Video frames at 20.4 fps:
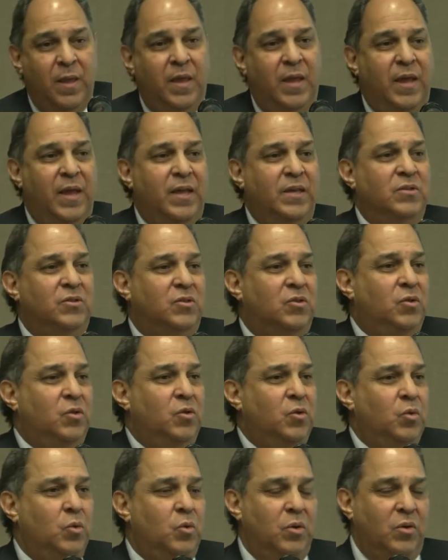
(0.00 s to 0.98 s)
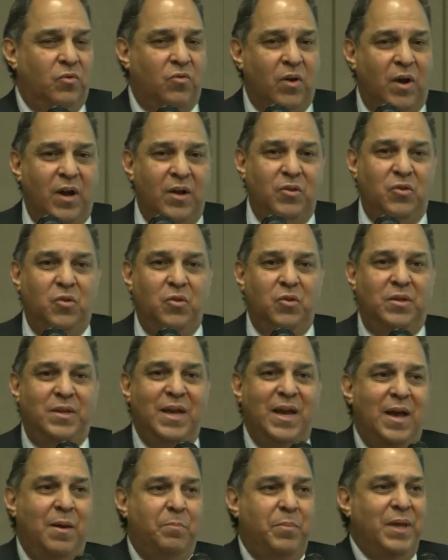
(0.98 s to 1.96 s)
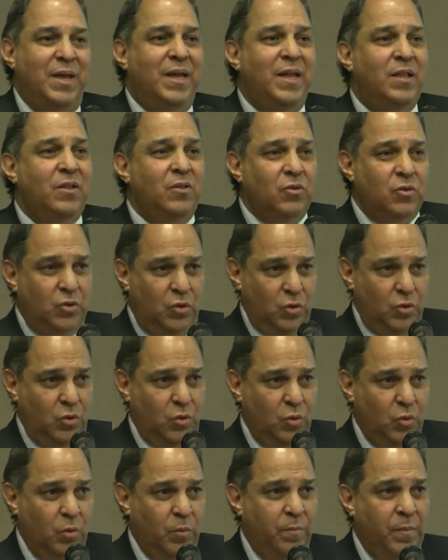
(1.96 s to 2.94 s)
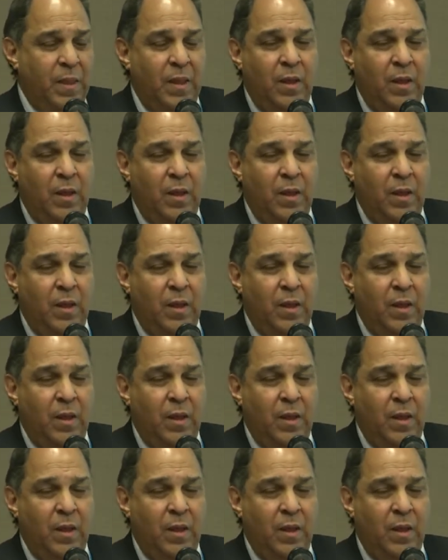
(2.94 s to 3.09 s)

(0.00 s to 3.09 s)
is to try to tap into